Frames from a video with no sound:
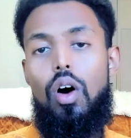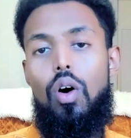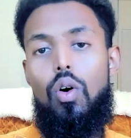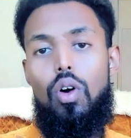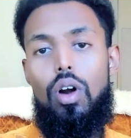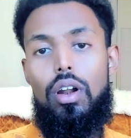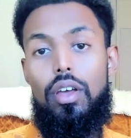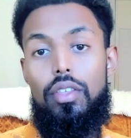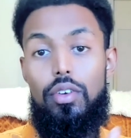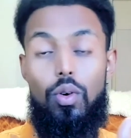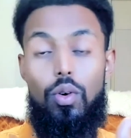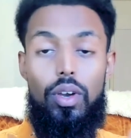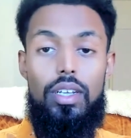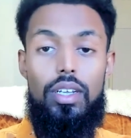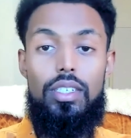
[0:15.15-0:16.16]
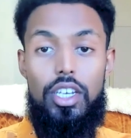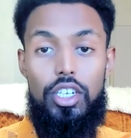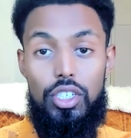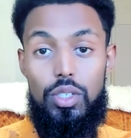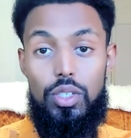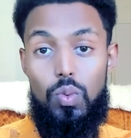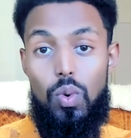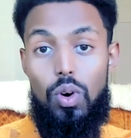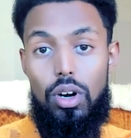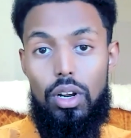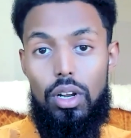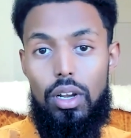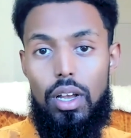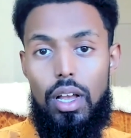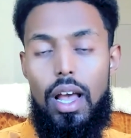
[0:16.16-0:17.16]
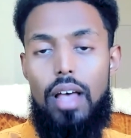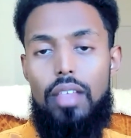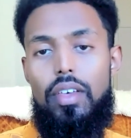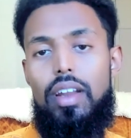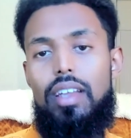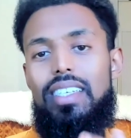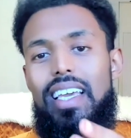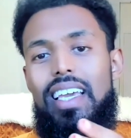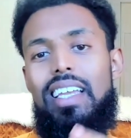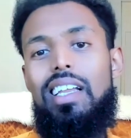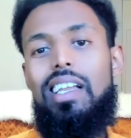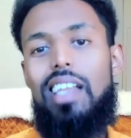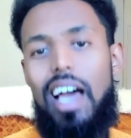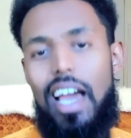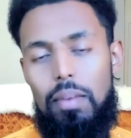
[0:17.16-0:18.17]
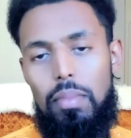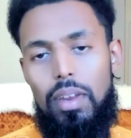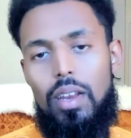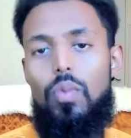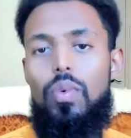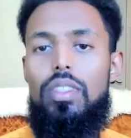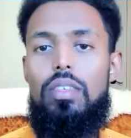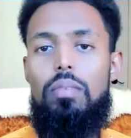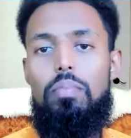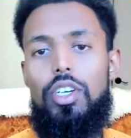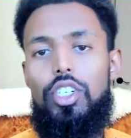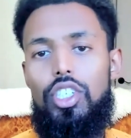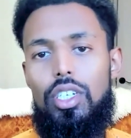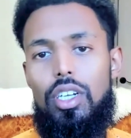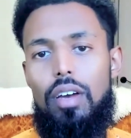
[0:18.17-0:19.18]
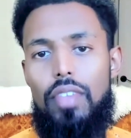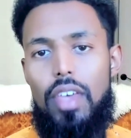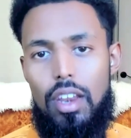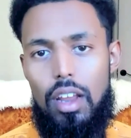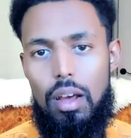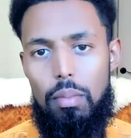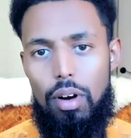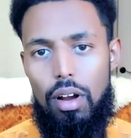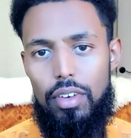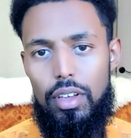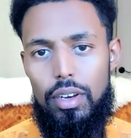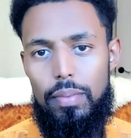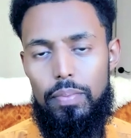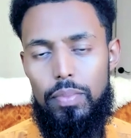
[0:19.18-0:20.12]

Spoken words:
or another organization's work that is in alignment with the mission of that nonprofit.